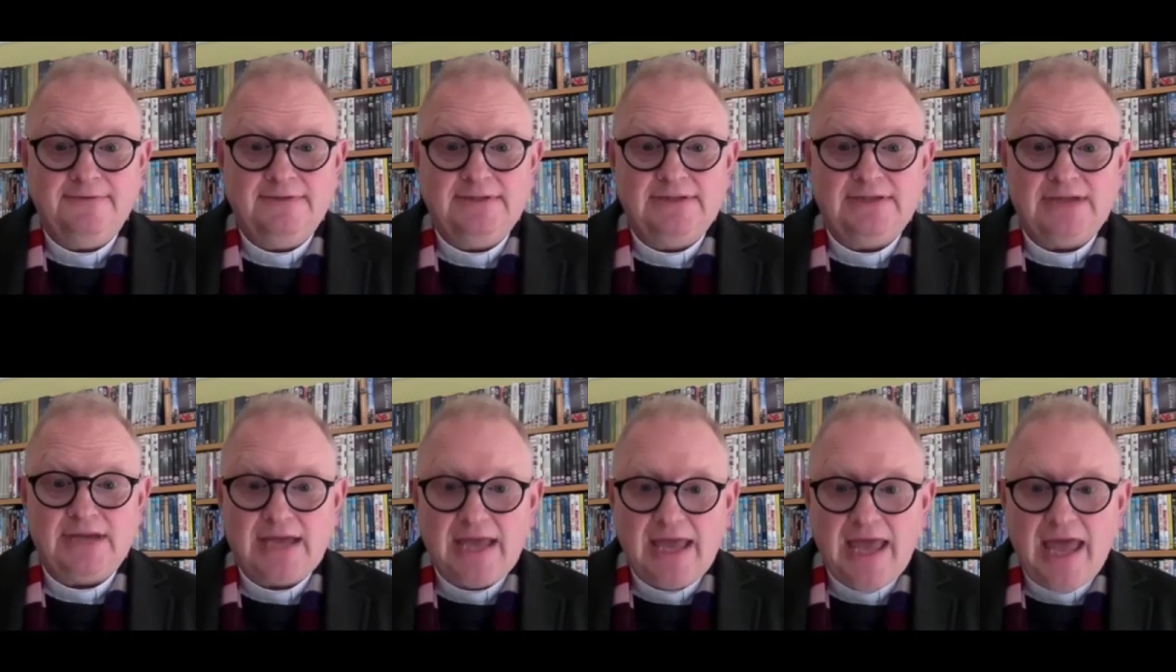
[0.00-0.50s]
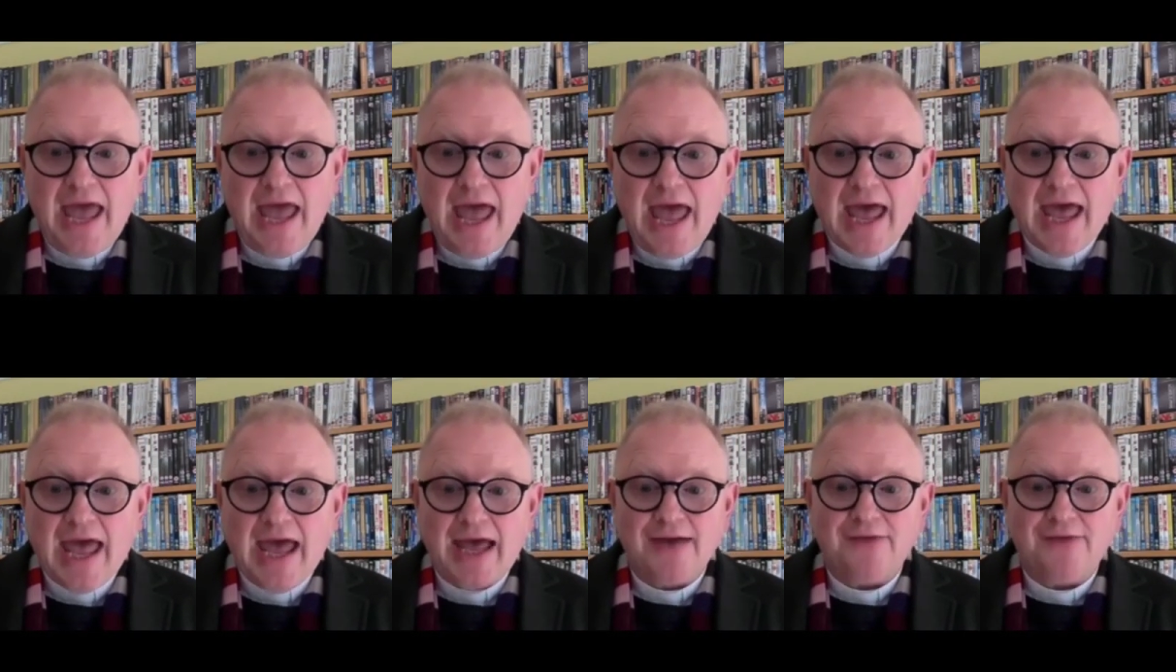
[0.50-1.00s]
to
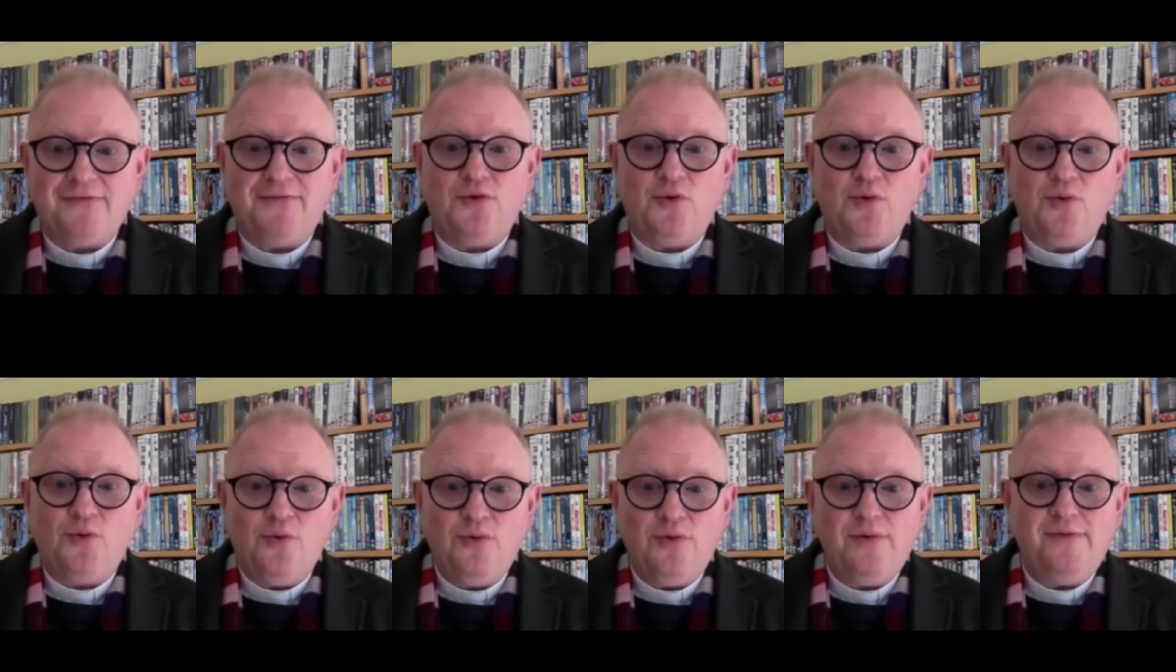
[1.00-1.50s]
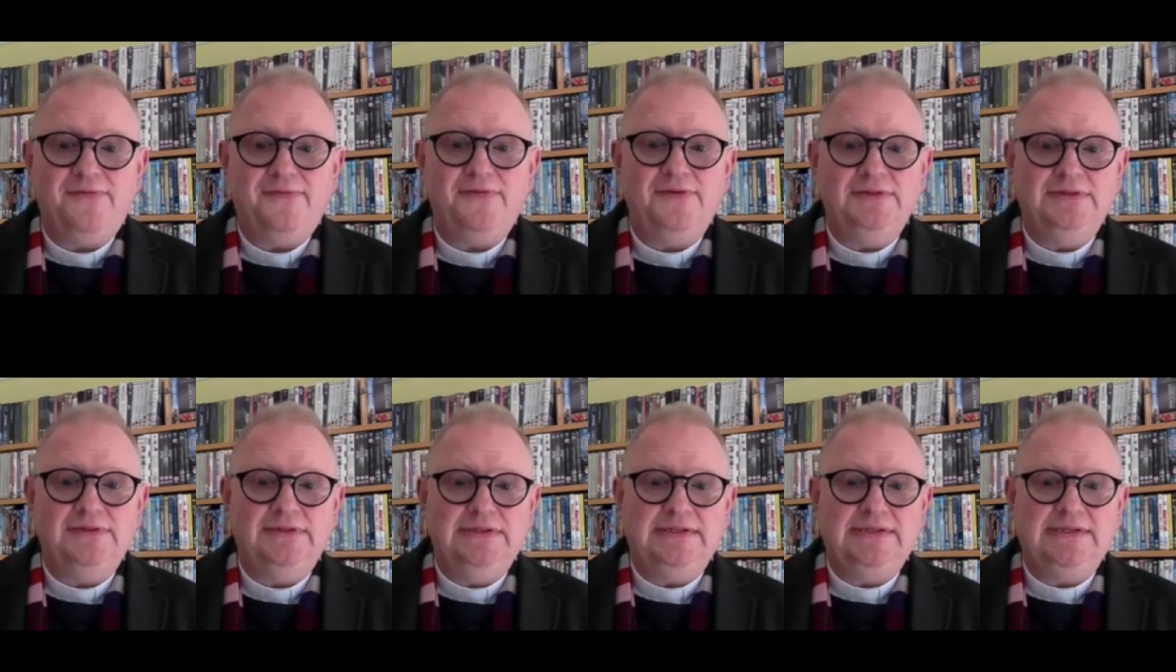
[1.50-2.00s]
care for
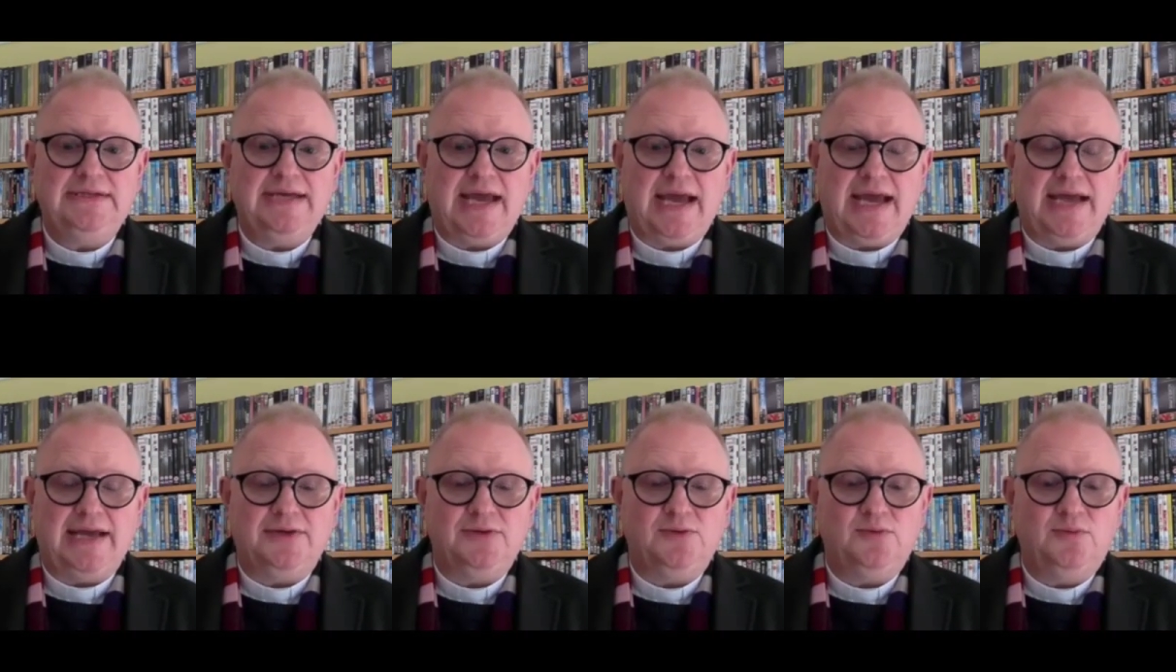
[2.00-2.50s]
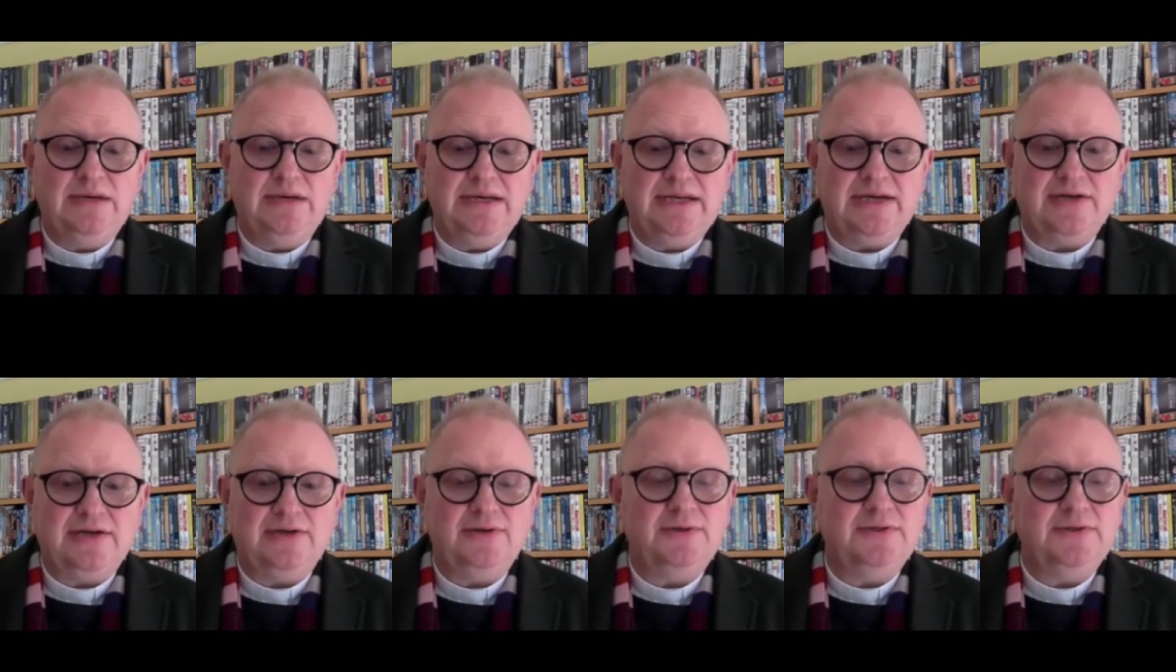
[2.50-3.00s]
orphans and
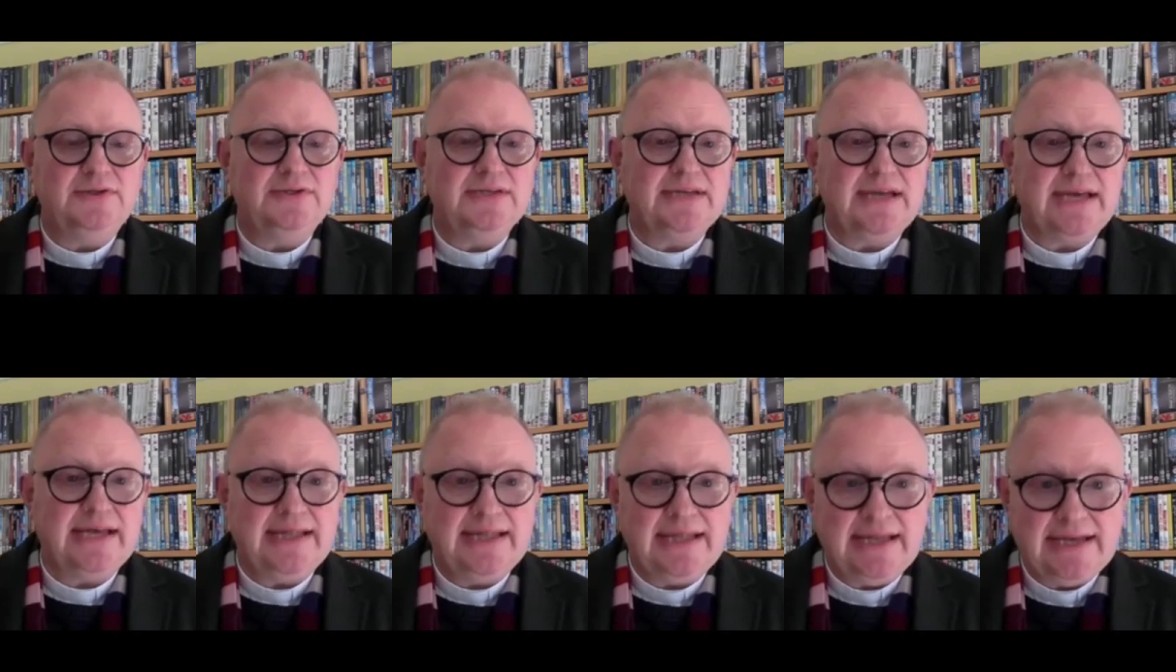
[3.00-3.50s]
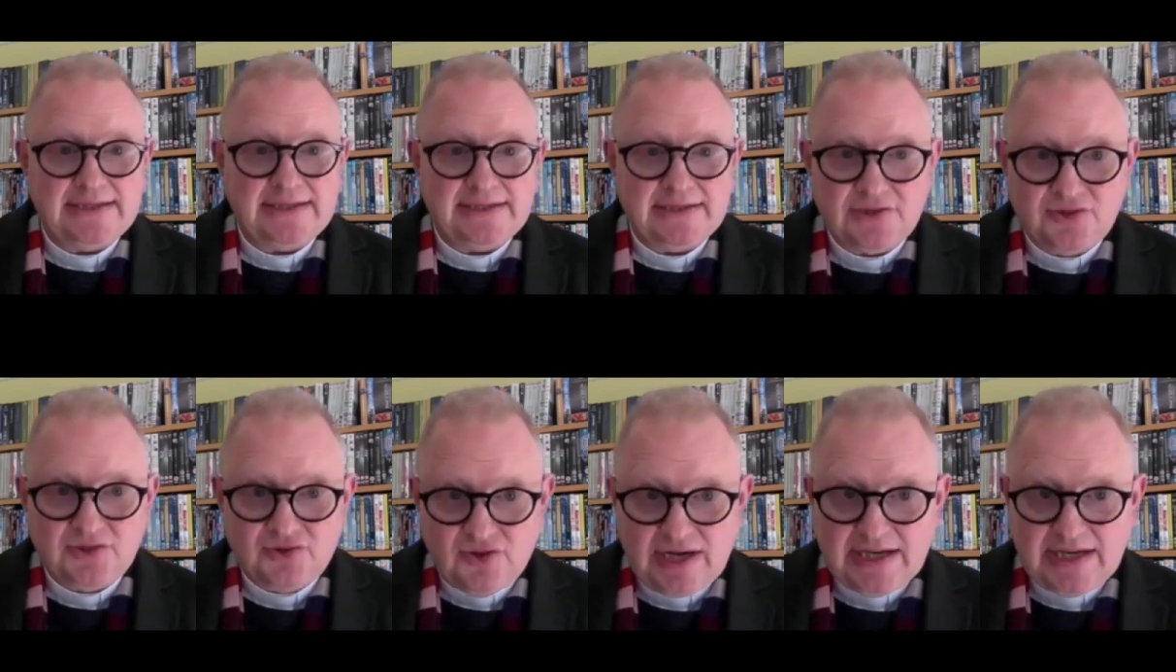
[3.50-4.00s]
widows in their
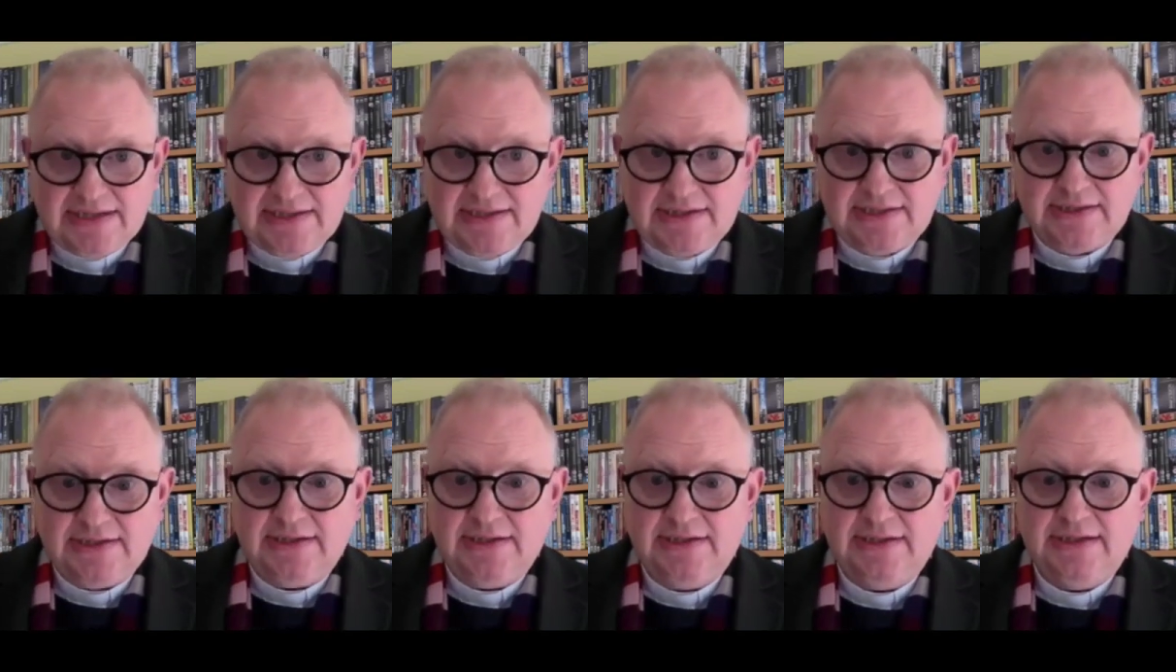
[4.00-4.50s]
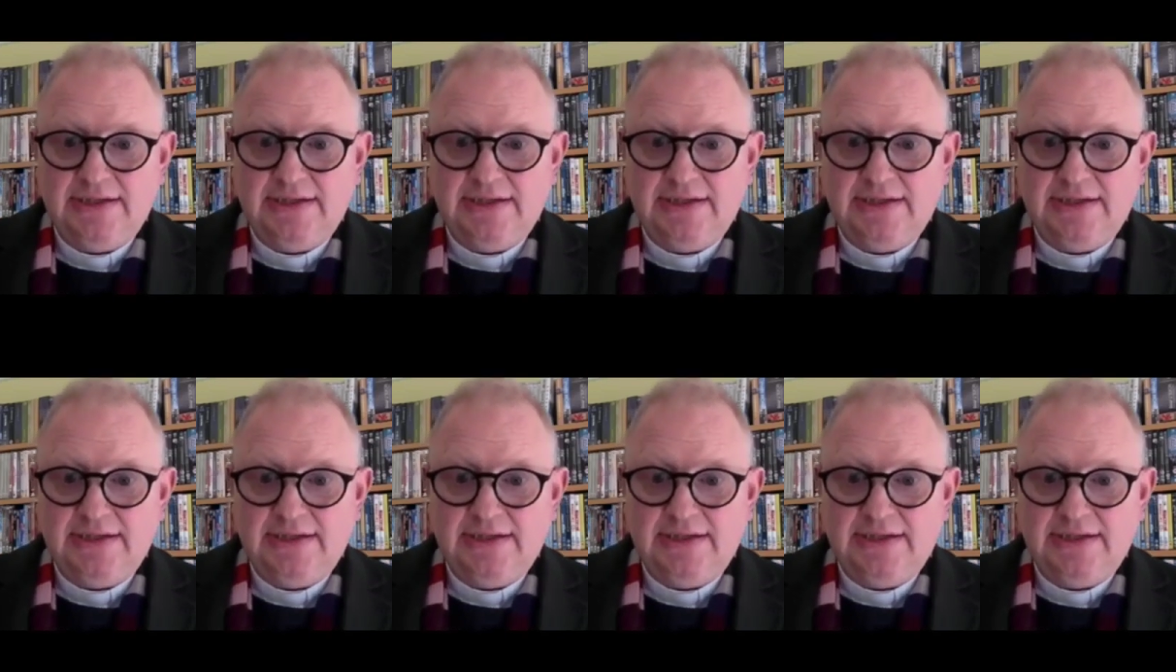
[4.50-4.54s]
distress